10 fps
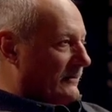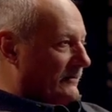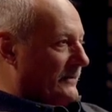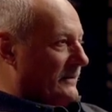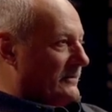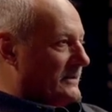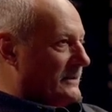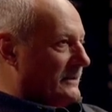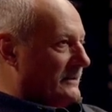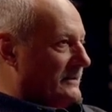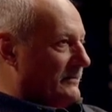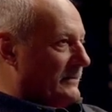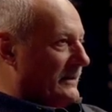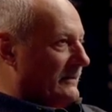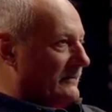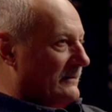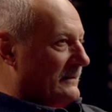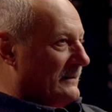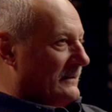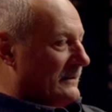focusing somehow
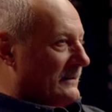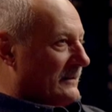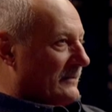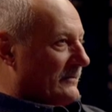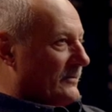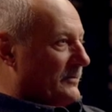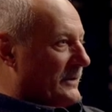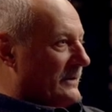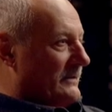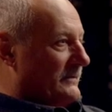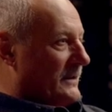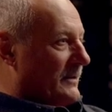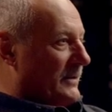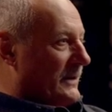for a period of time.